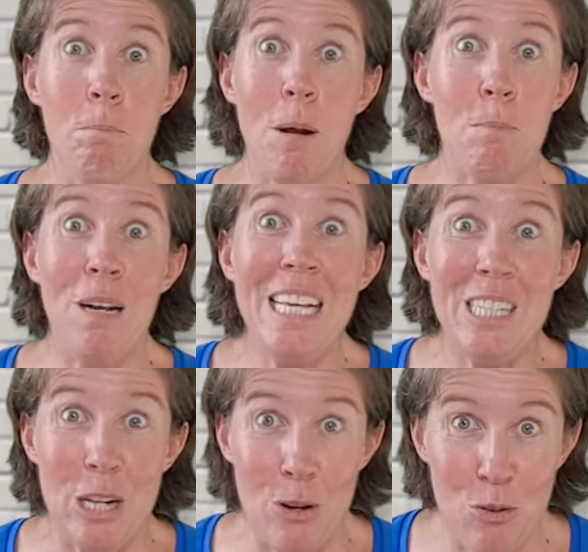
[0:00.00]
But
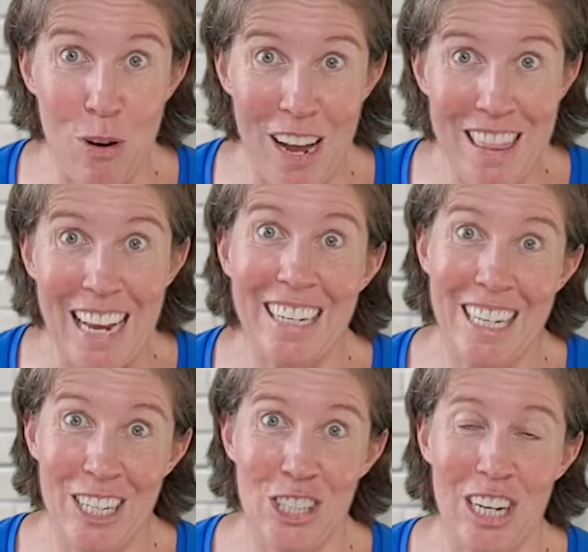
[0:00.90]
please don't try that
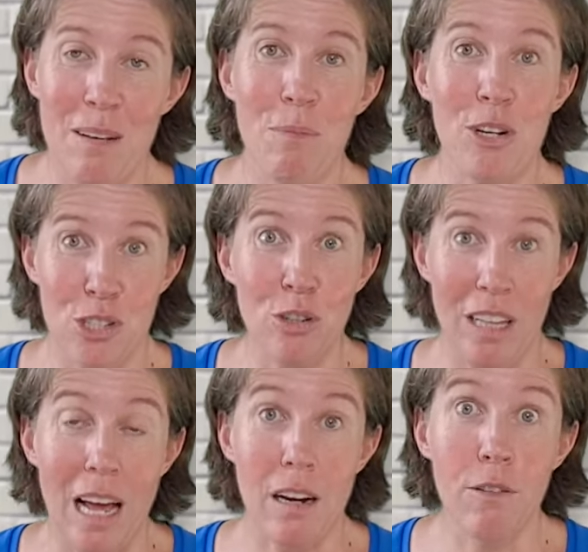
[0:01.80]
initially, because you'll
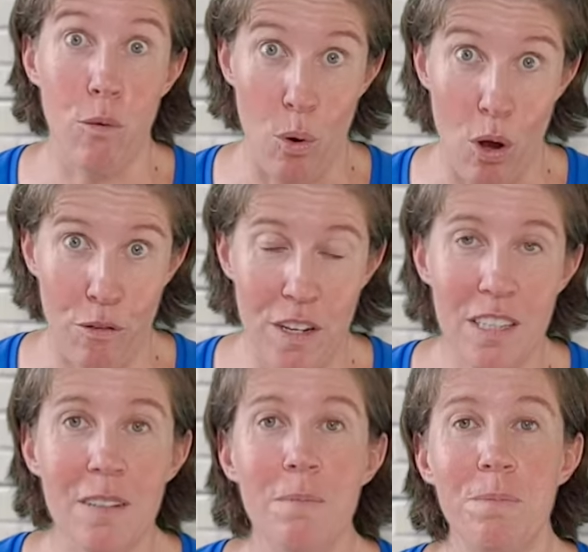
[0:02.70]
likely fall off it.